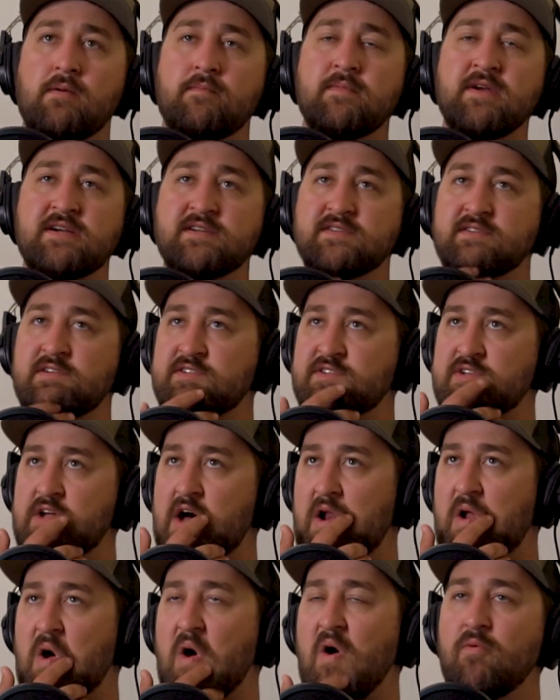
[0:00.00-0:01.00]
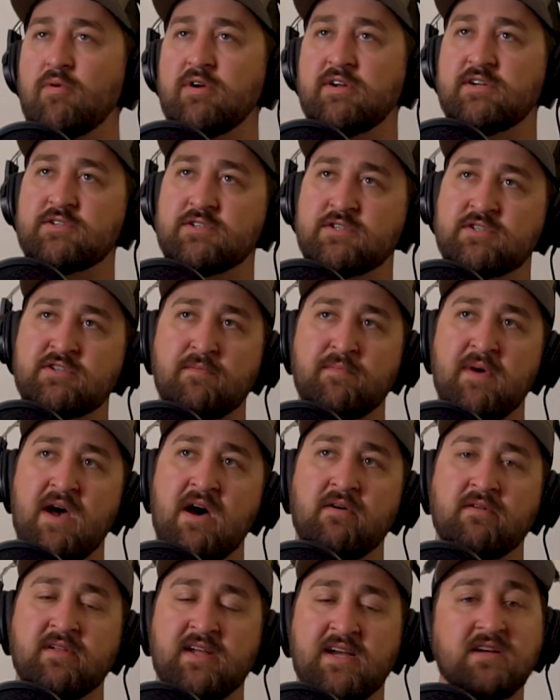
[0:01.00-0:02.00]
because it's not always just
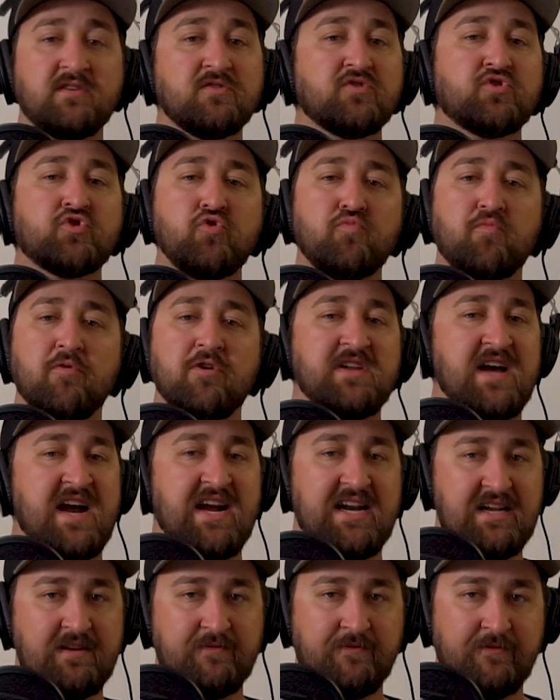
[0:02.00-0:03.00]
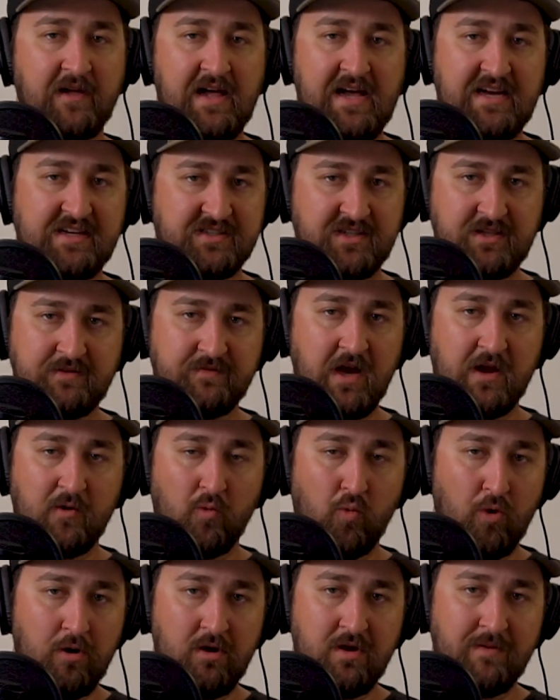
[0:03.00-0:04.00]
about like super tiny flies that you've got to
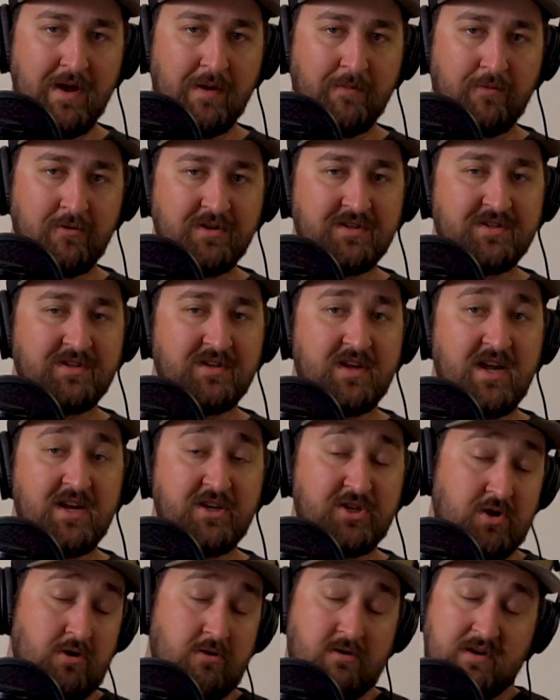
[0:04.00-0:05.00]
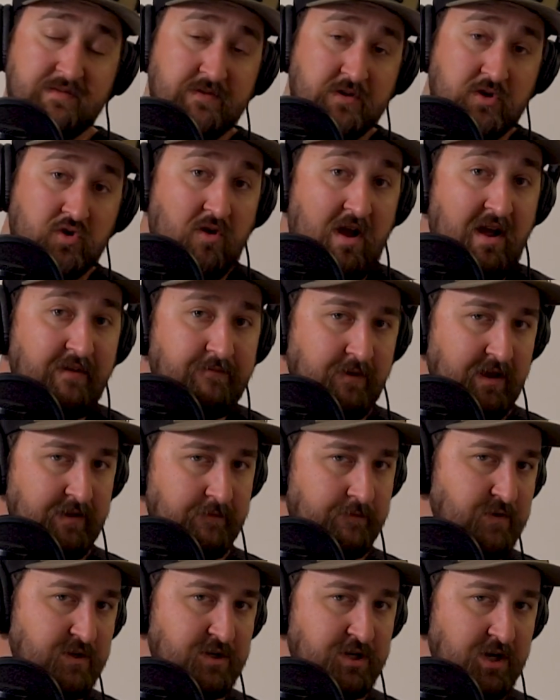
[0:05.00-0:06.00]
worry about presentation, or even dry fly
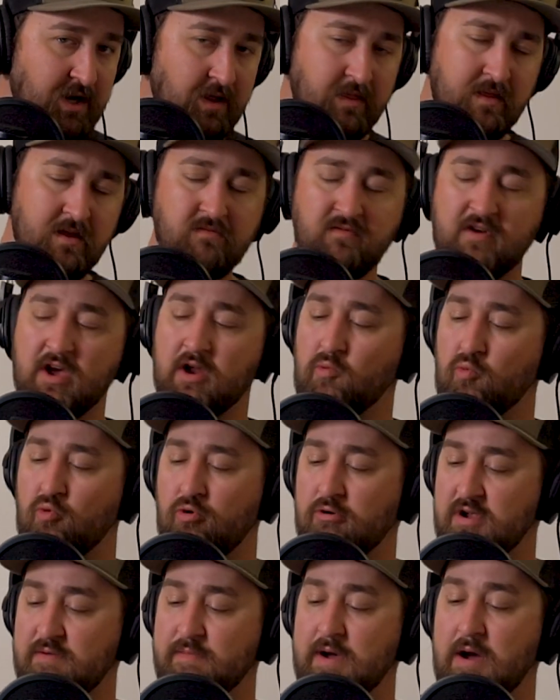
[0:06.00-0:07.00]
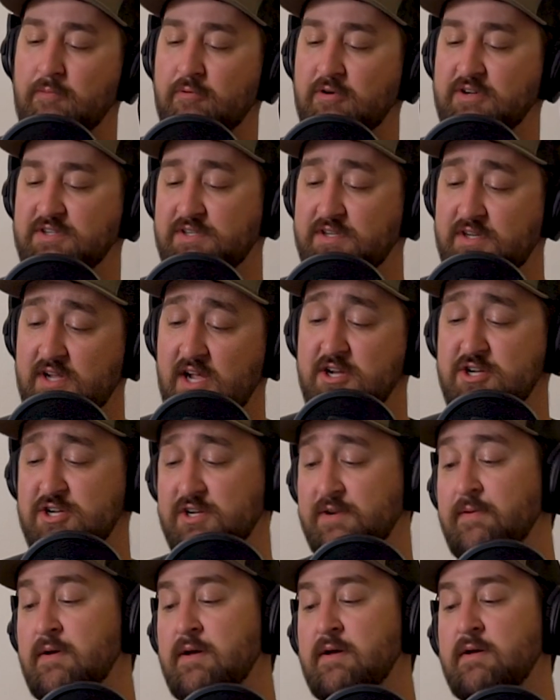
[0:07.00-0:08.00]
fishing that you've got to worry about
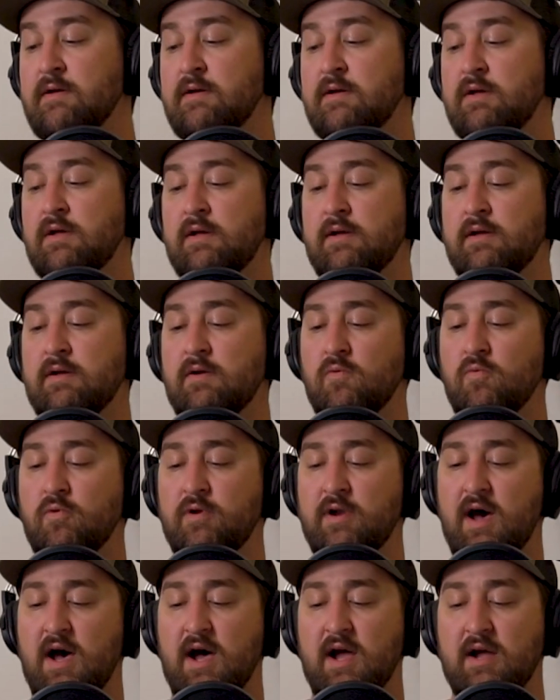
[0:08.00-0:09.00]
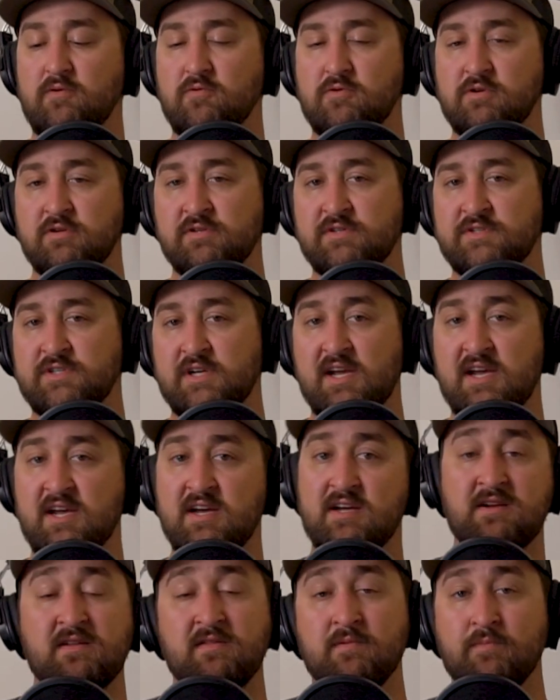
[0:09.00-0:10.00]
presentation. When I was a
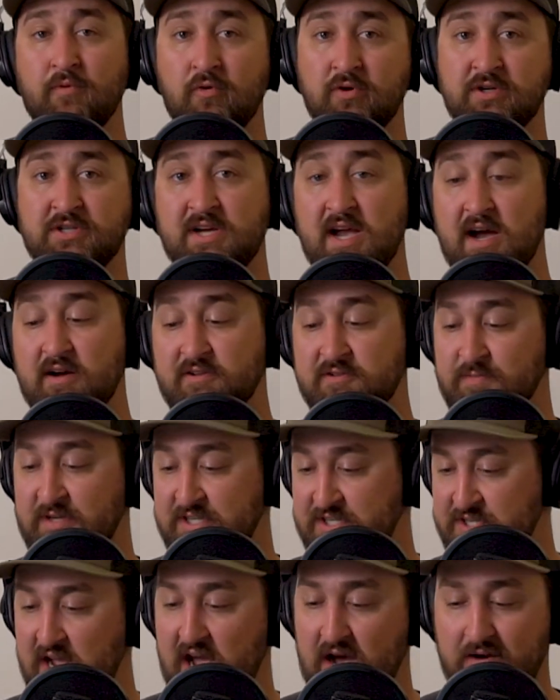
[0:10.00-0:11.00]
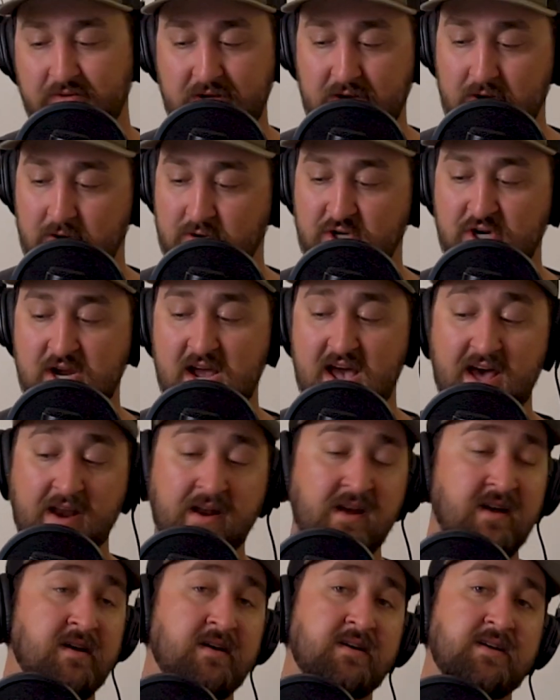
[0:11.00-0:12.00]
kid in the Boy Scouts, my scout leader,
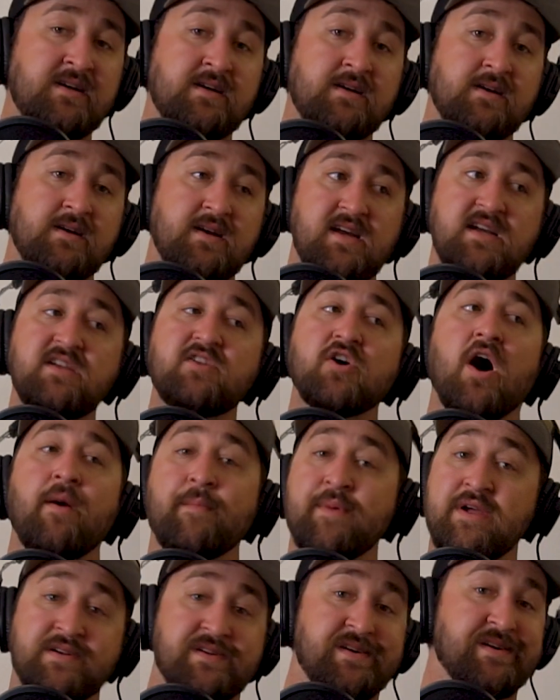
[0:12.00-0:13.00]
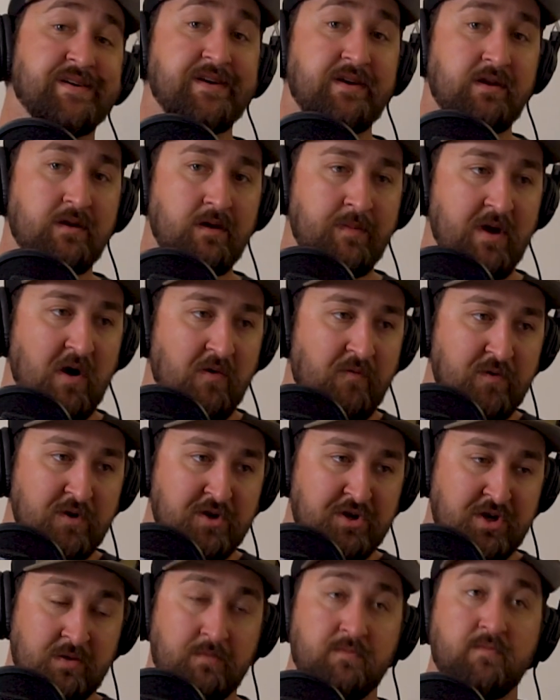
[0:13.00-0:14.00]
Chad, he taught me a ton about
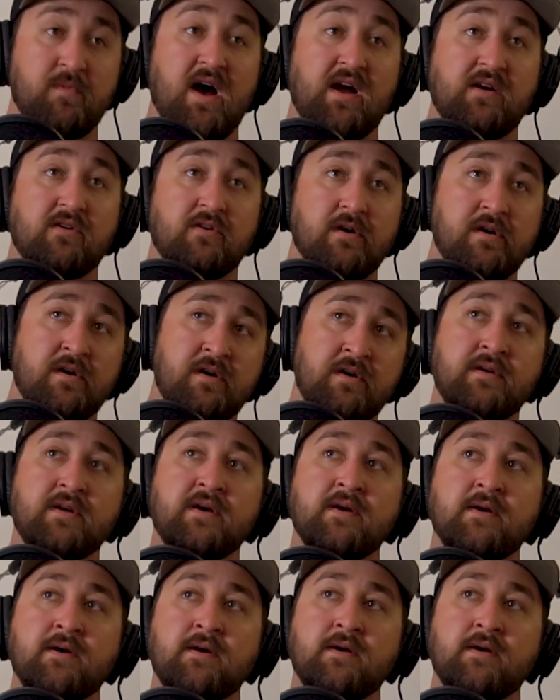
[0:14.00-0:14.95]
fishing. I learned